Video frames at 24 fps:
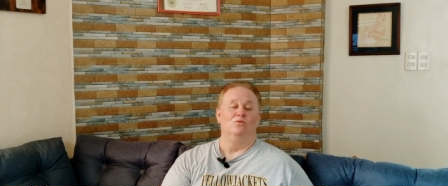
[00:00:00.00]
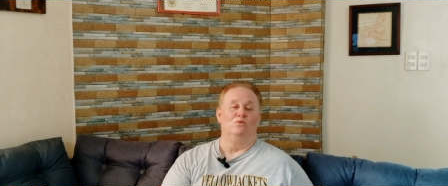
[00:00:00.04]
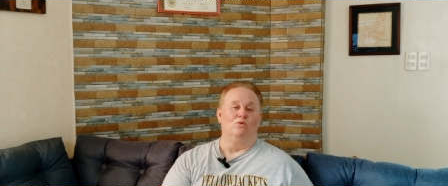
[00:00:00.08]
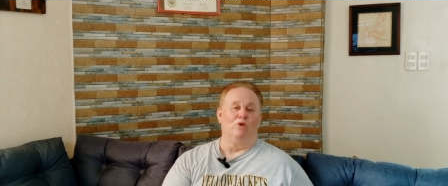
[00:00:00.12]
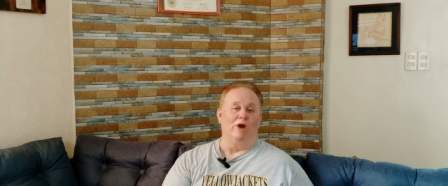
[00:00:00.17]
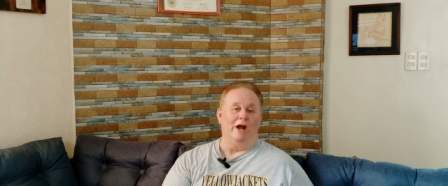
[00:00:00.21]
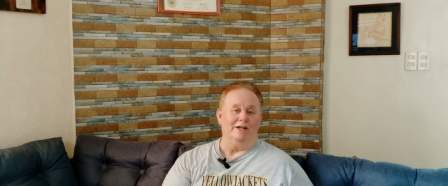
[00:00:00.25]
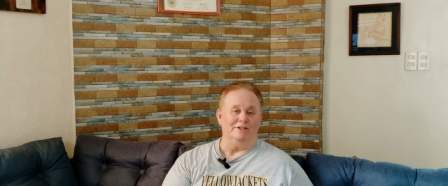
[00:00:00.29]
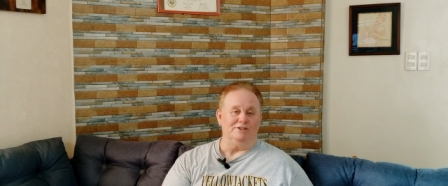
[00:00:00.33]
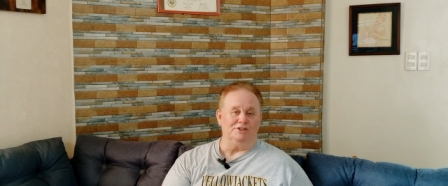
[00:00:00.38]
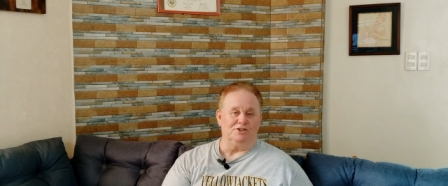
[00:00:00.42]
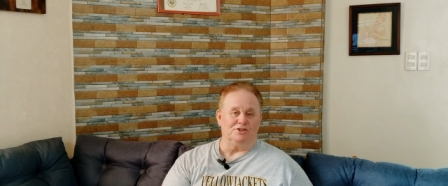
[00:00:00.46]

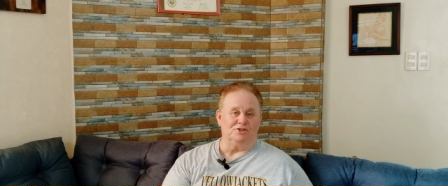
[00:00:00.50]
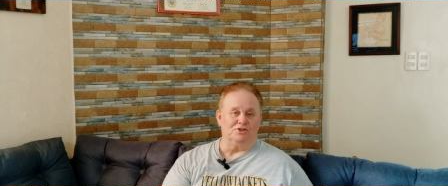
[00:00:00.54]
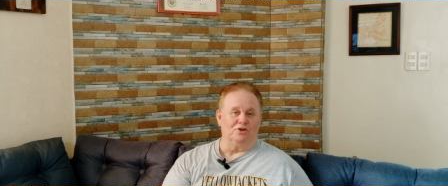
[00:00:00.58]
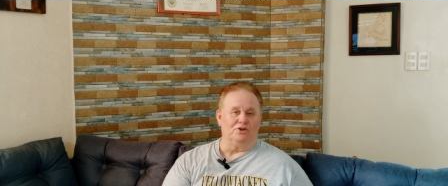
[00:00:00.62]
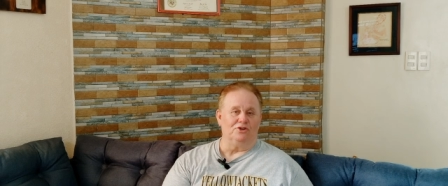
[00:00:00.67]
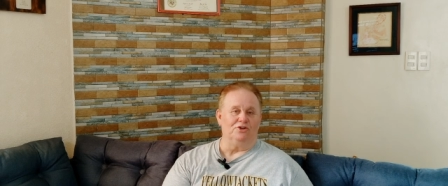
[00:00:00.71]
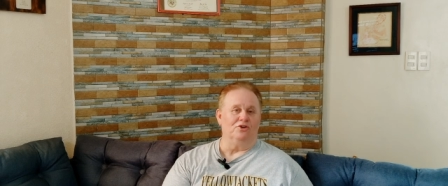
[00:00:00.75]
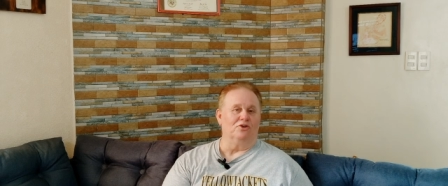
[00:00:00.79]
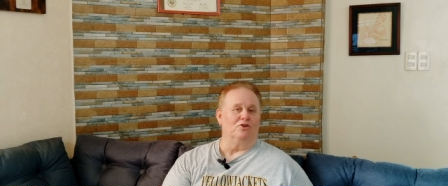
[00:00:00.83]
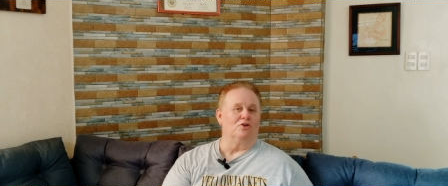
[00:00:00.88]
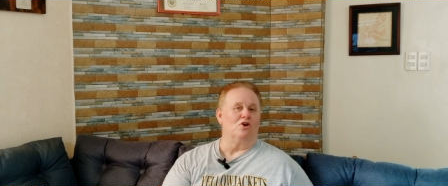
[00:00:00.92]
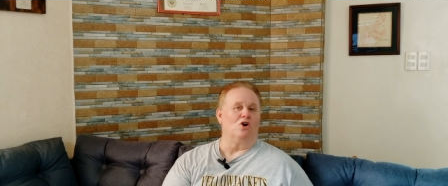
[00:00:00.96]

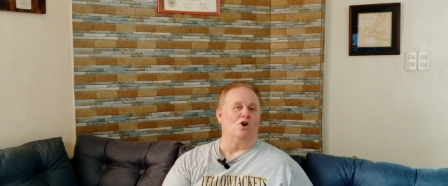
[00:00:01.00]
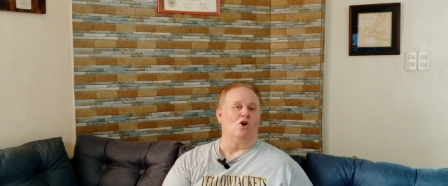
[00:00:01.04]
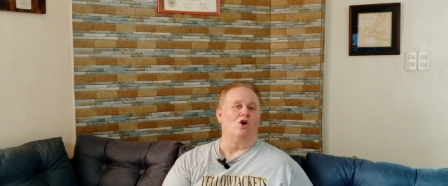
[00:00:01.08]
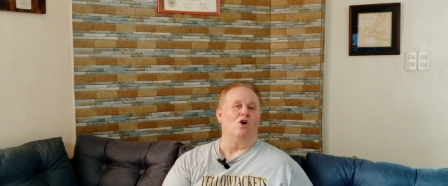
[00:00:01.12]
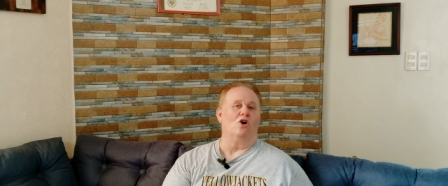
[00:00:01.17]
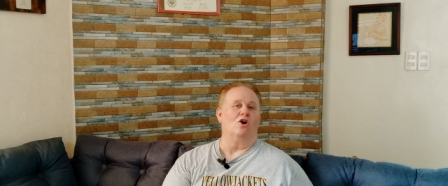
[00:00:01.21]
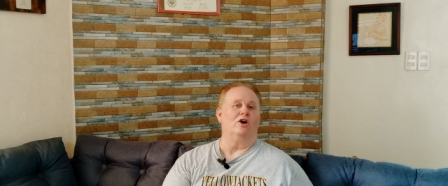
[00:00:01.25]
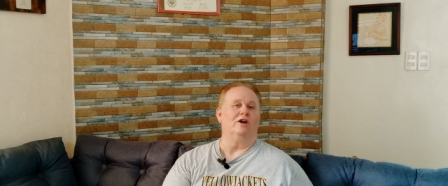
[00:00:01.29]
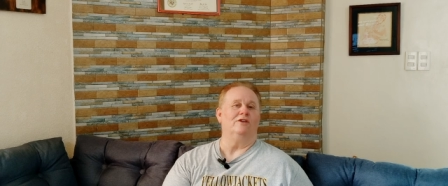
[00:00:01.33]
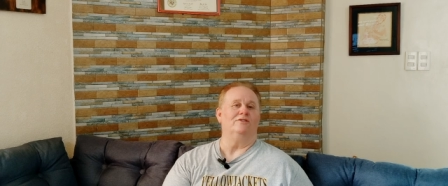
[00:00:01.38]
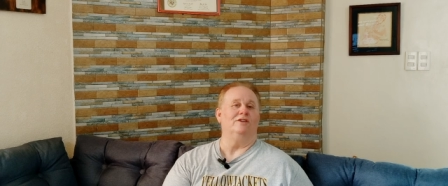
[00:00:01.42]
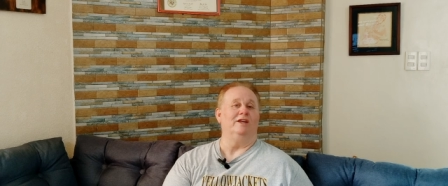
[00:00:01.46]
register your
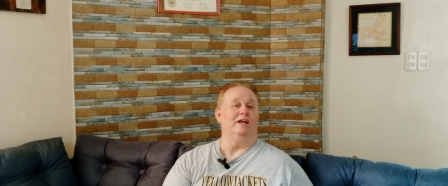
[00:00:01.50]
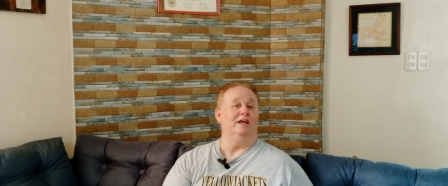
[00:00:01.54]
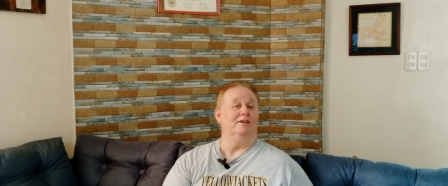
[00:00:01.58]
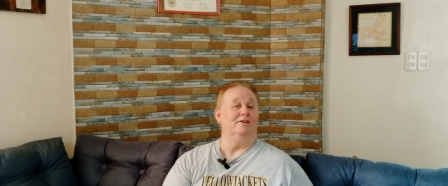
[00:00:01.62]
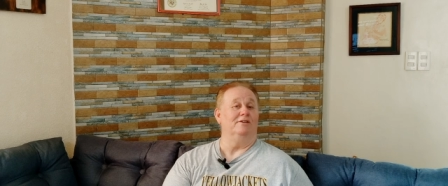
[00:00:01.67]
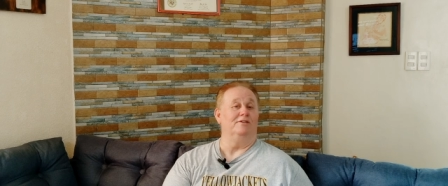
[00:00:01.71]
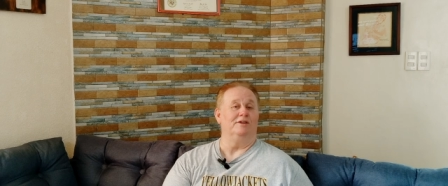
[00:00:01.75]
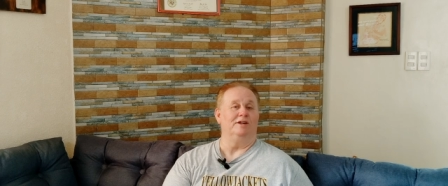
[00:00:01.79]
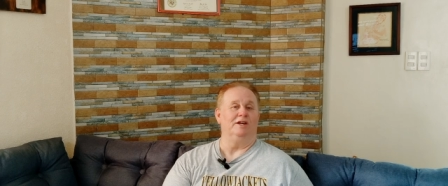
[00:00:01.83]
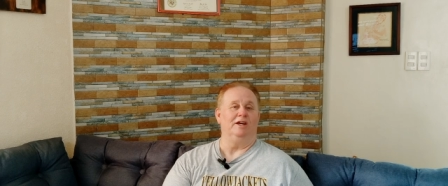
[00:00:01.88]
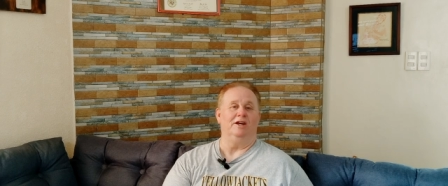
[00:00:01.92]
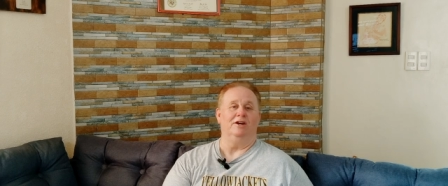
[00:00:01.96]
car at the
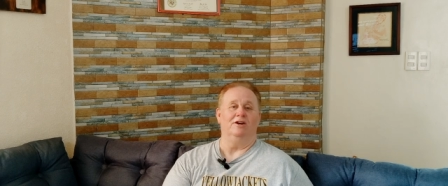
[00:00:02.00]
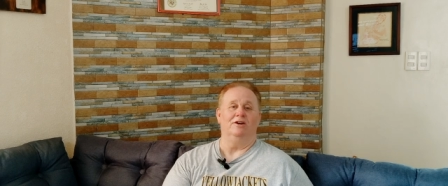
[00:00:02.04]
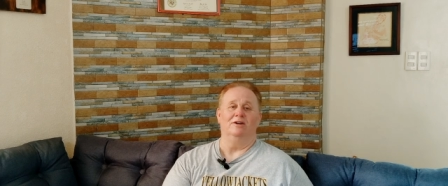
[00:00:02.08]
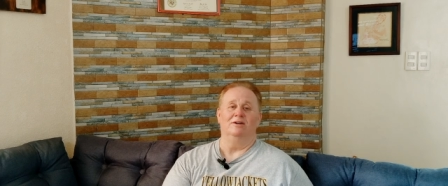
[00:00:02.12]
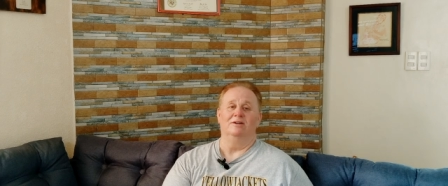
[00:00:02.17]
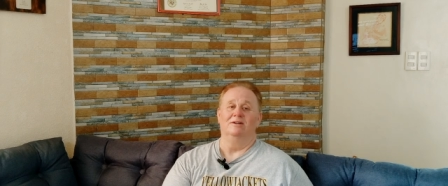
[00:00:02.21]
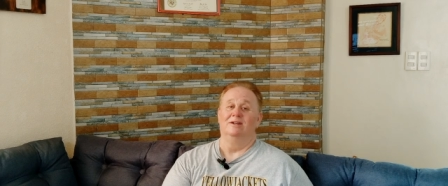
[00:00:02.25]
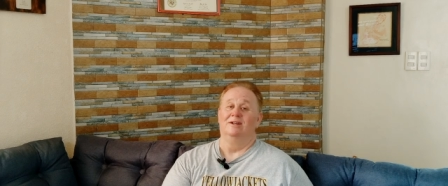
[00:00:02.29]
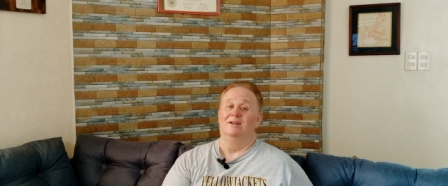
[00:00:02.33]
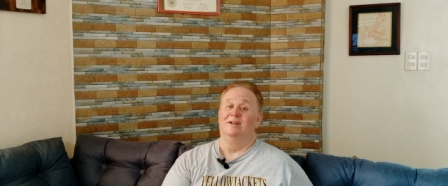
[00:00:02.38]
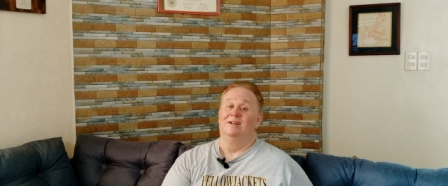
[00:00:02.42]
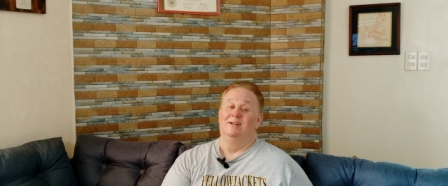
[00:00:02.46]
end of the
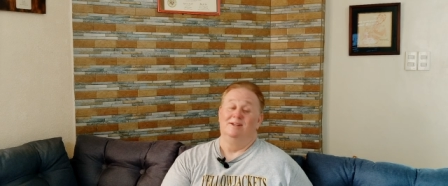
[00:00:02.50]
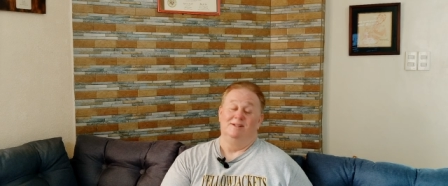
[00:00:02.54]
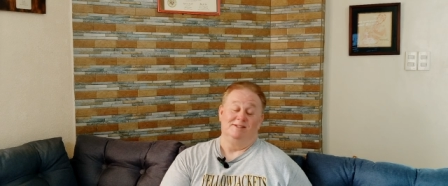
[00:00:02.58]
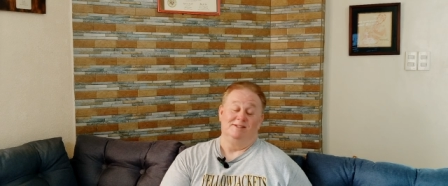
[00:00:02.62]
year,